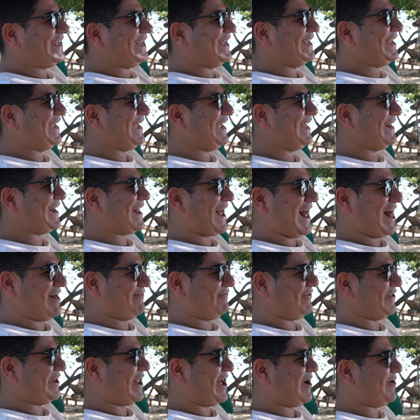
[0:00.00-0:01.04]
in
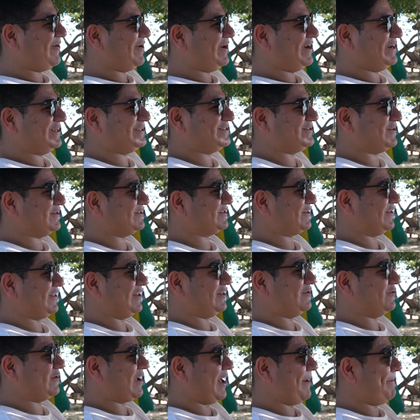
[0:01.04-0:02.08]
half an hour. So it's gonna
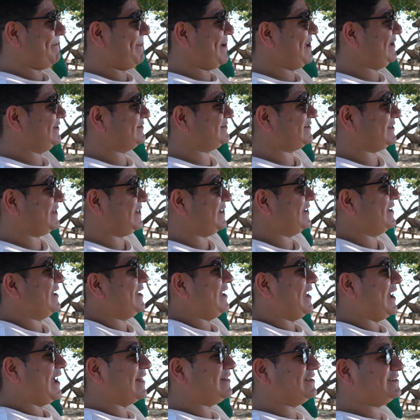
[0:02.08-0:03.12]
look amazing.
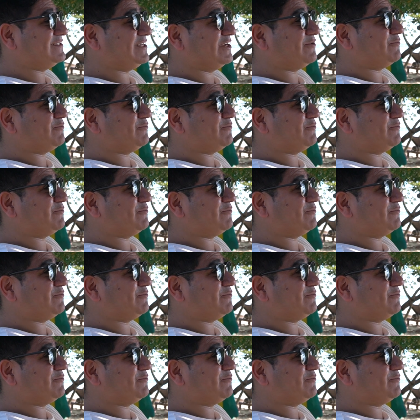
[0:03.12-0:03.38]
And this is a